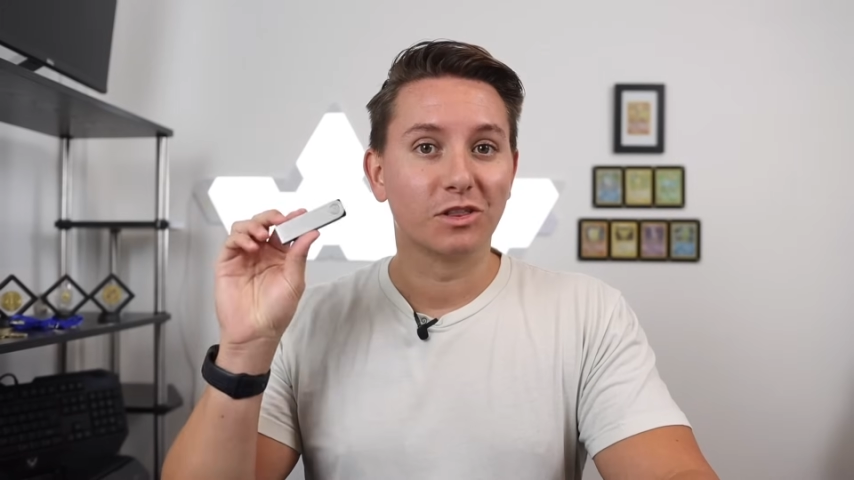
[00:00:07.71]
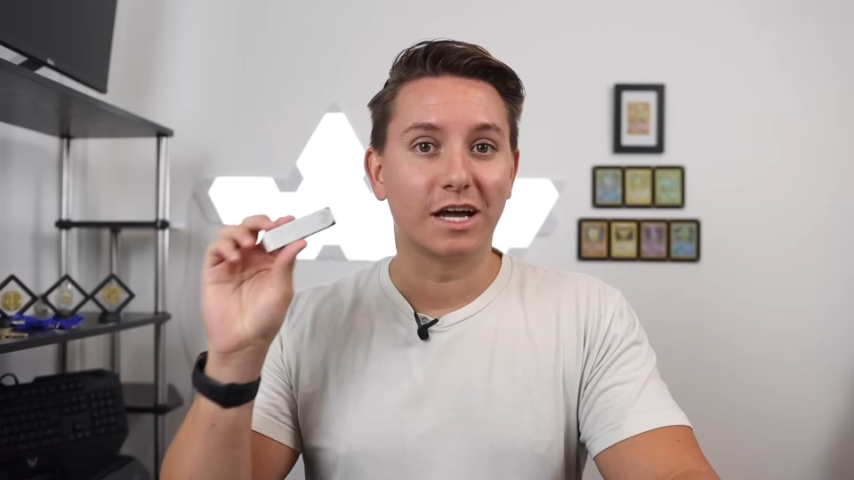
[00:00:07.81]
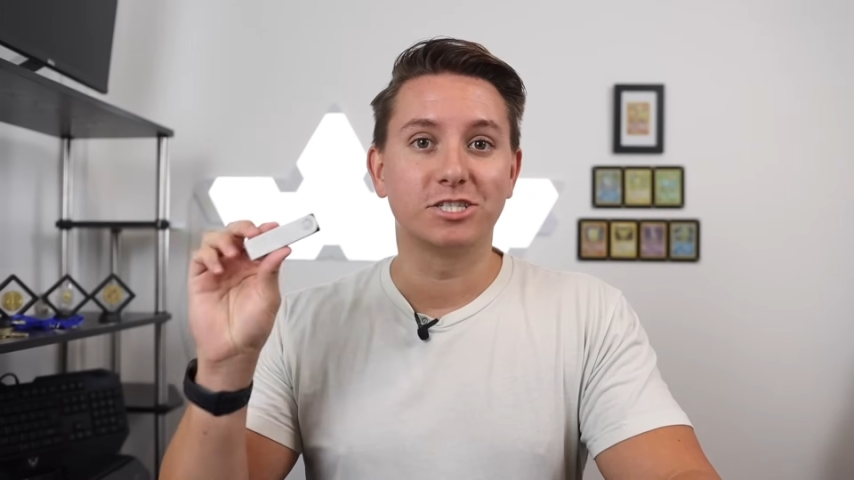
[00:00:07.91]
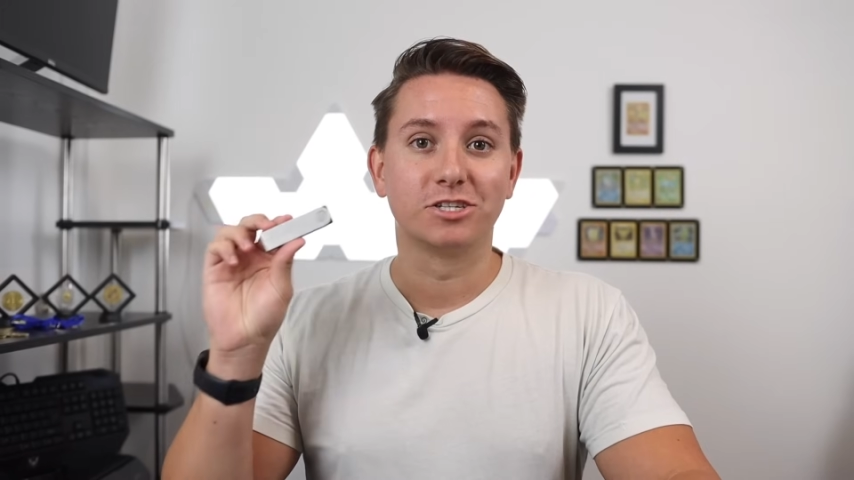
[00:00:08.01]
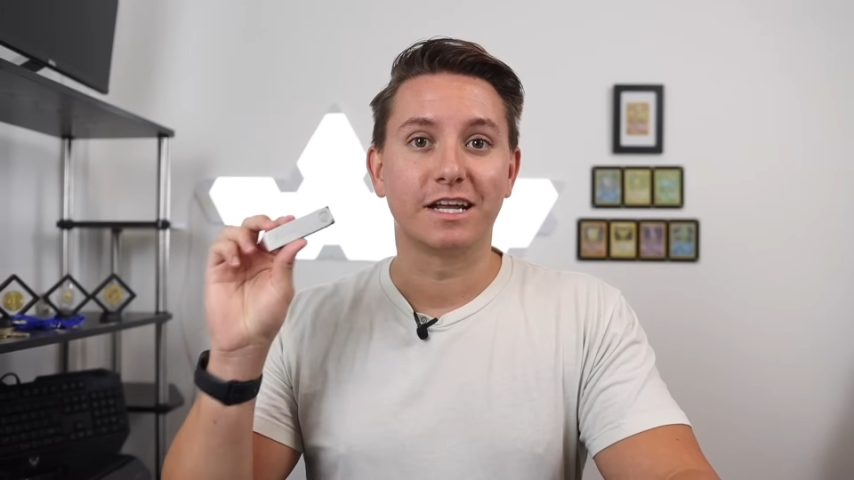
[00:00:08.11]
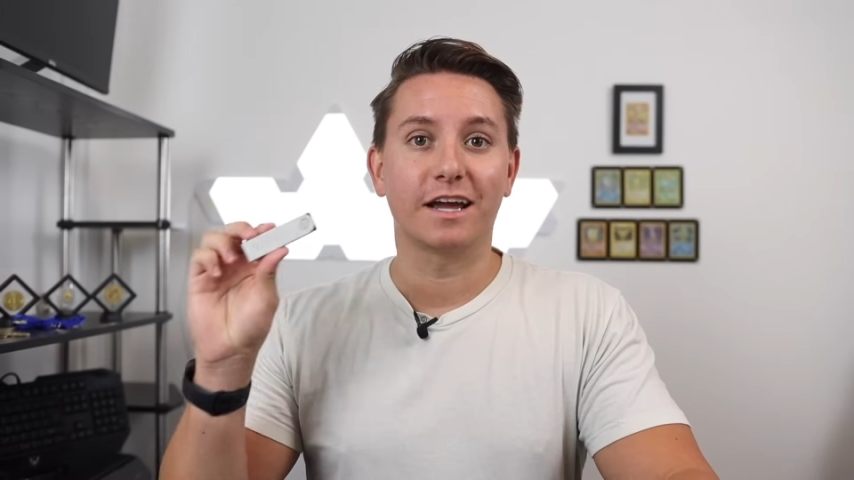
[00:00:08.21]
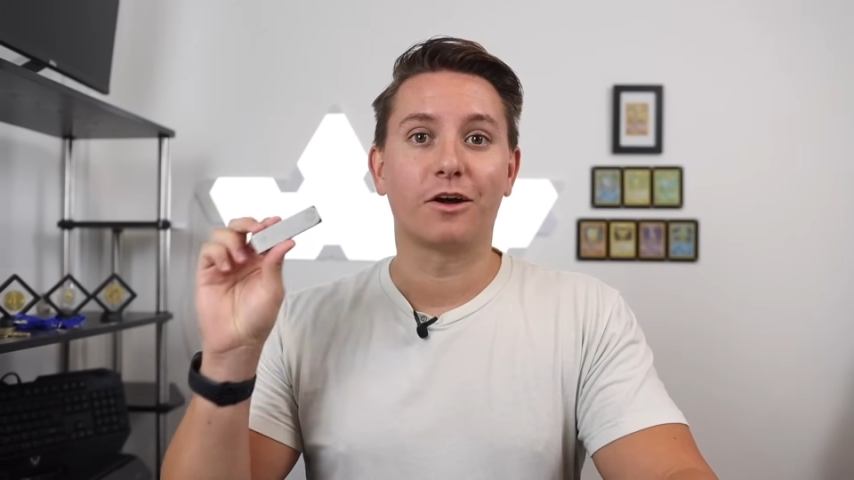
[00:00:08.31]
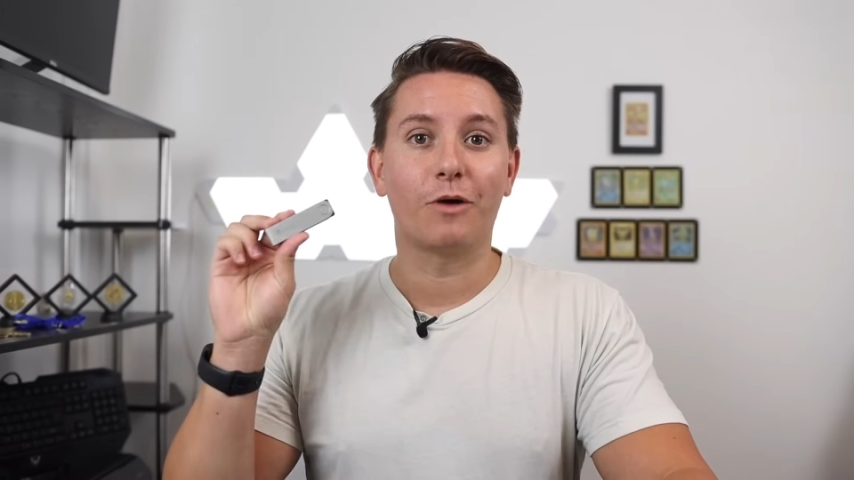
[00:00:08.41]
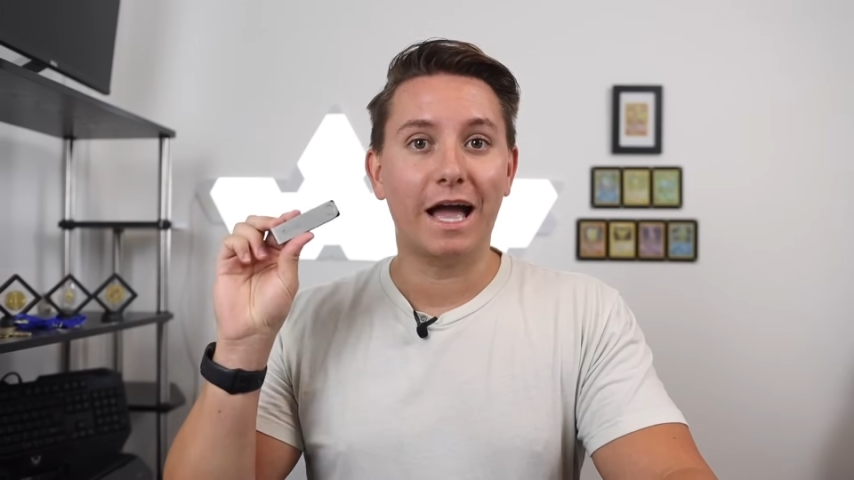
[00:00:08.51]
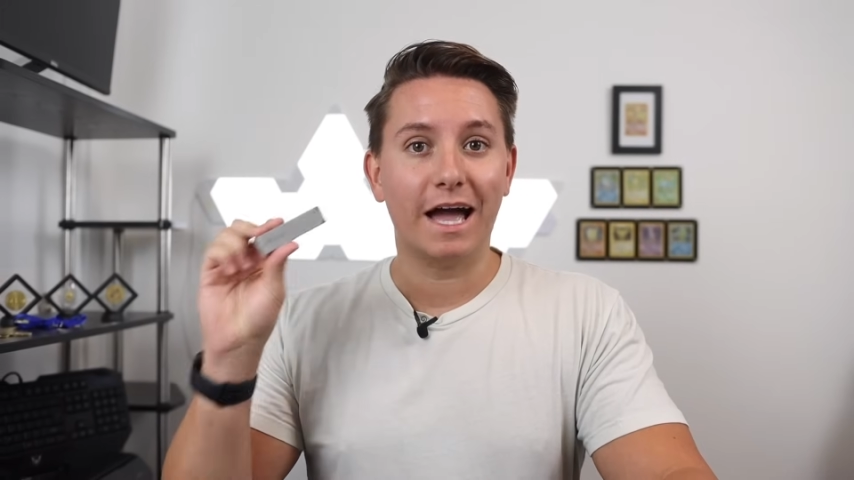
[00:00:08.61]
Ledger
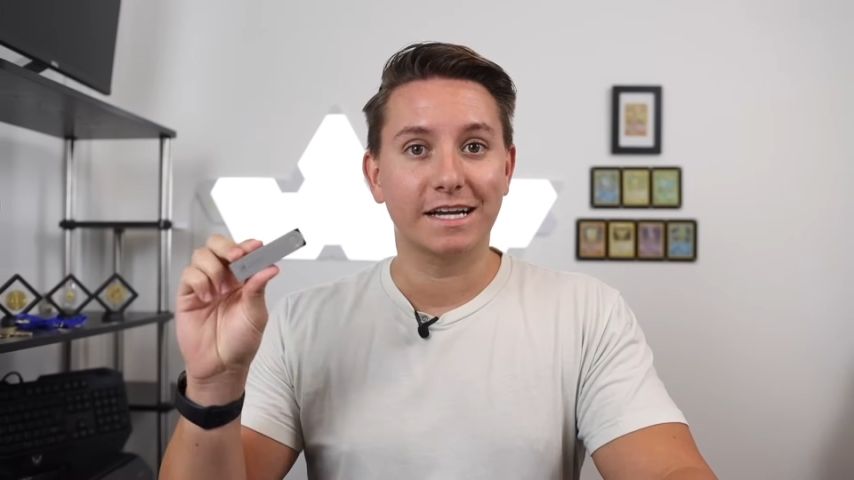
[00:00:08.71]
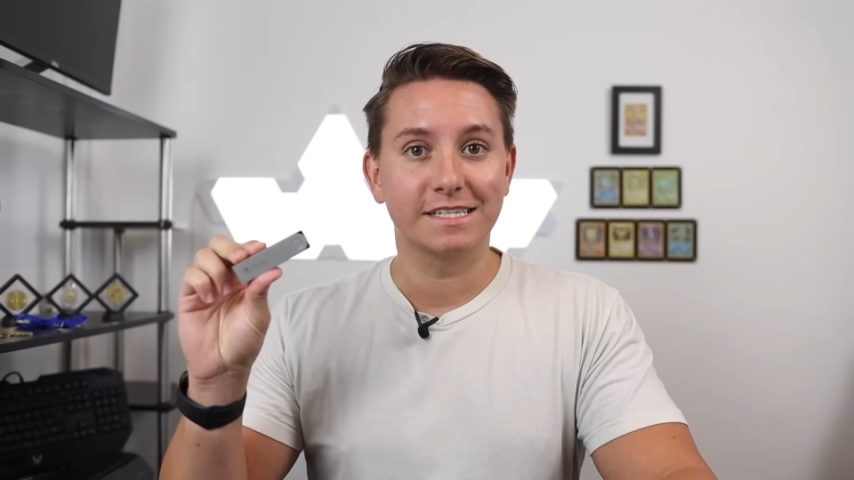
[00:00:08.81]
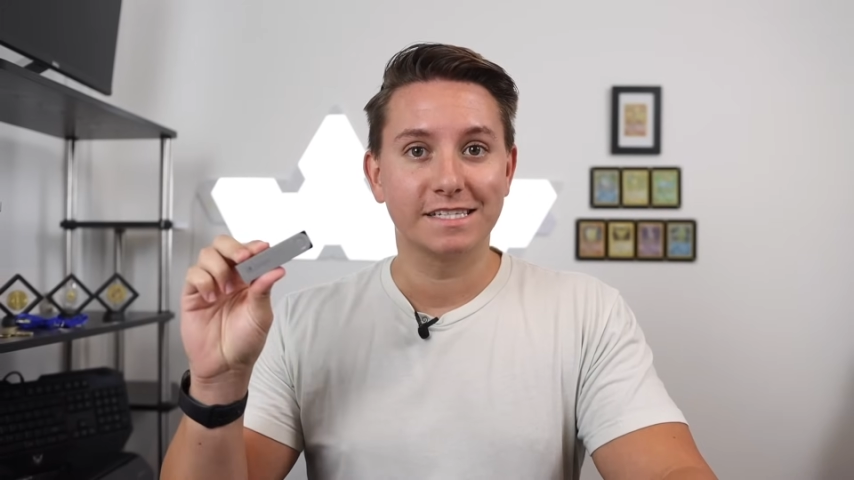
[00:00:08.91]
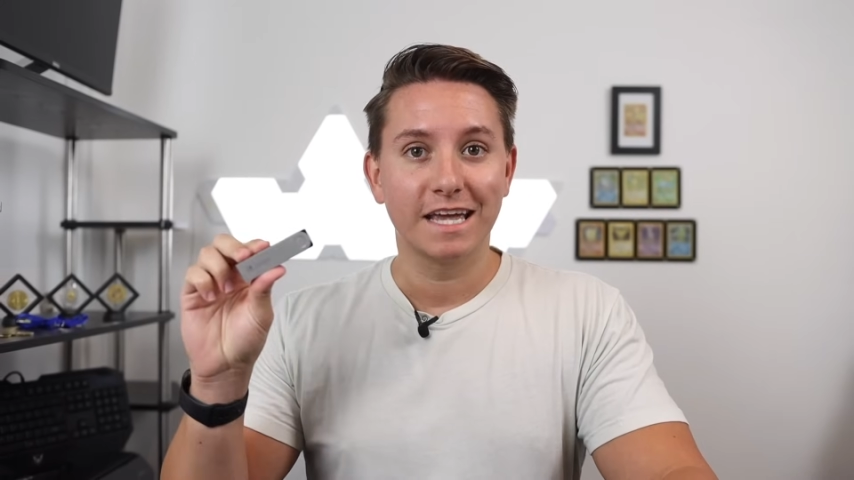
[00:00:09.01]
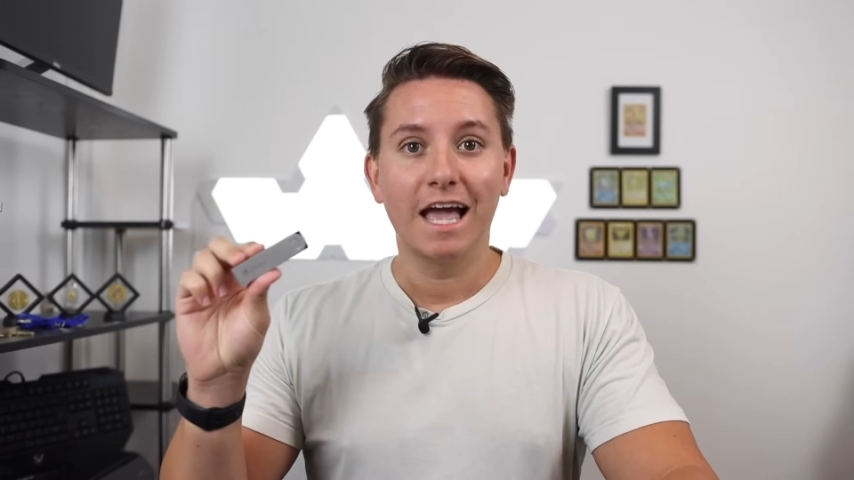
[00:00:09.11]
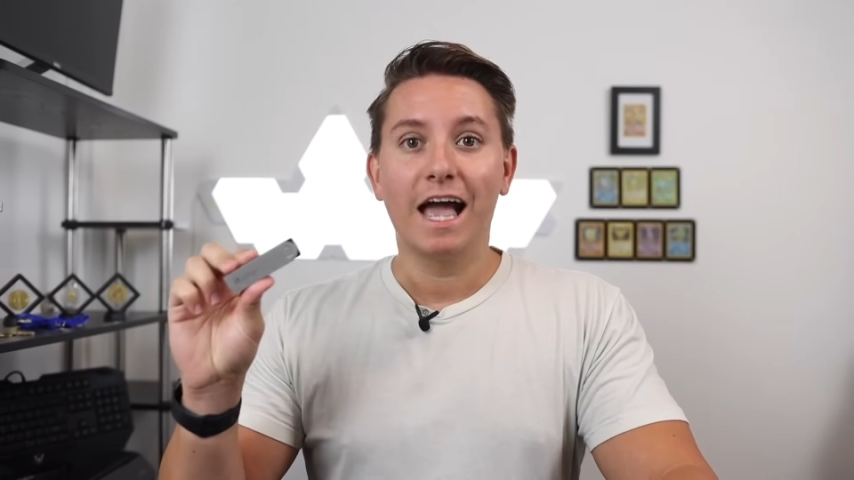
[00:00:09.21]
Nano X